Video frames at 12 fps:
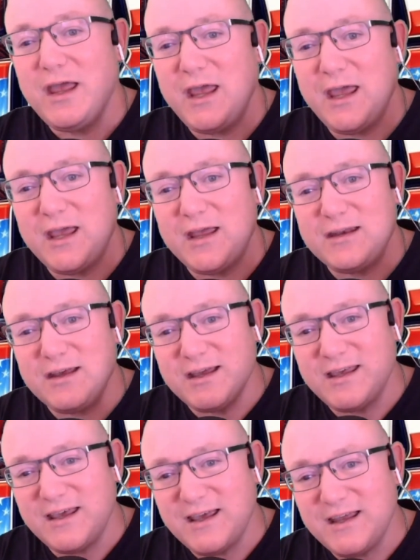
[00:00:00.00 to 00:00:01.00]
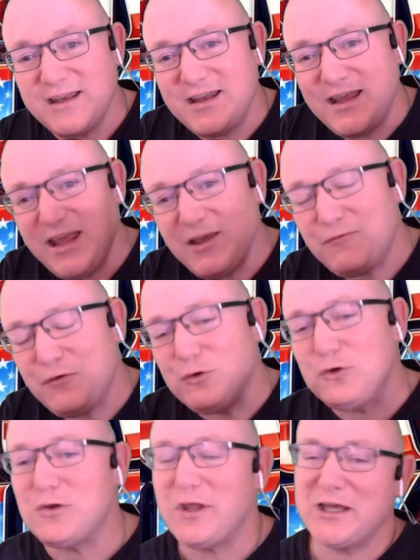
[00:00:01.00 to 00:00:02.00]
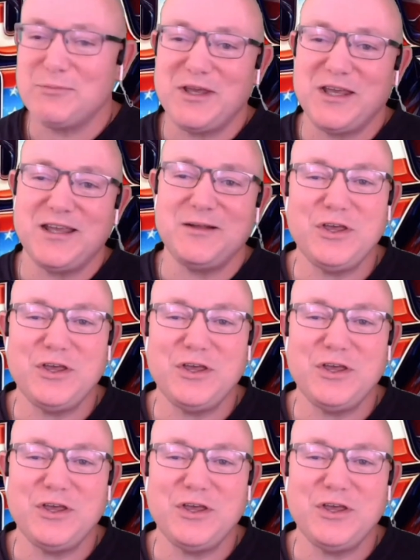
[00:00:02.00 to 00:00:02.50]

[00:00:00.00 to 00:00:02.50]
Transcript: And again, if you look like me,